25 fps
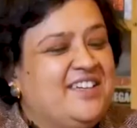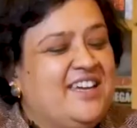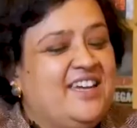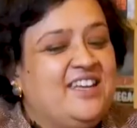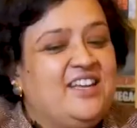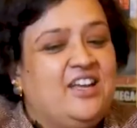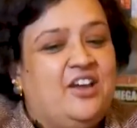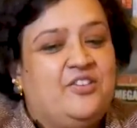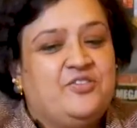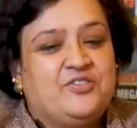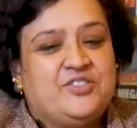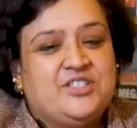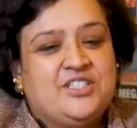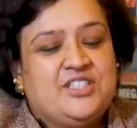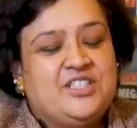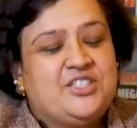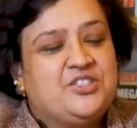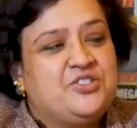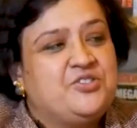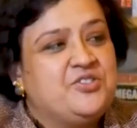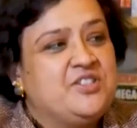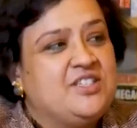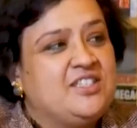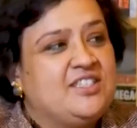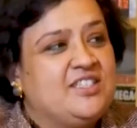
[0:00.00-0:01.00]
And after
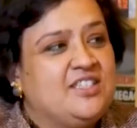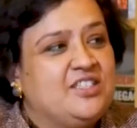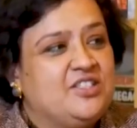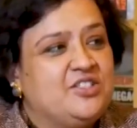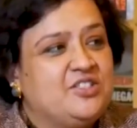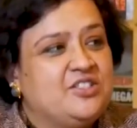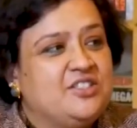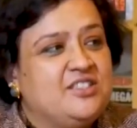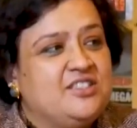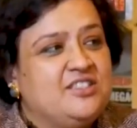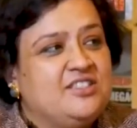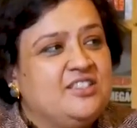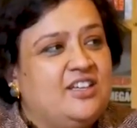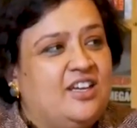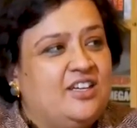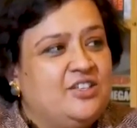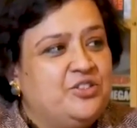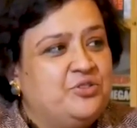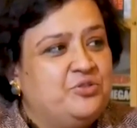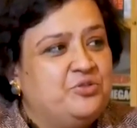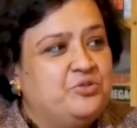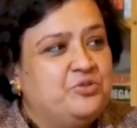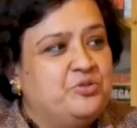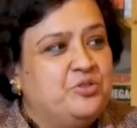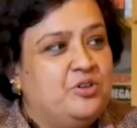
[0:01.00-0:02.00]
History's Angel, are
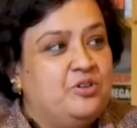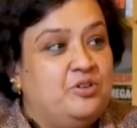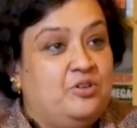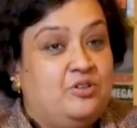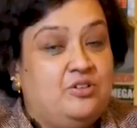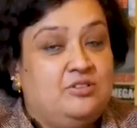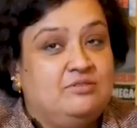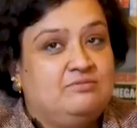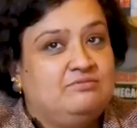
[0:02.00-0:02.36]
you...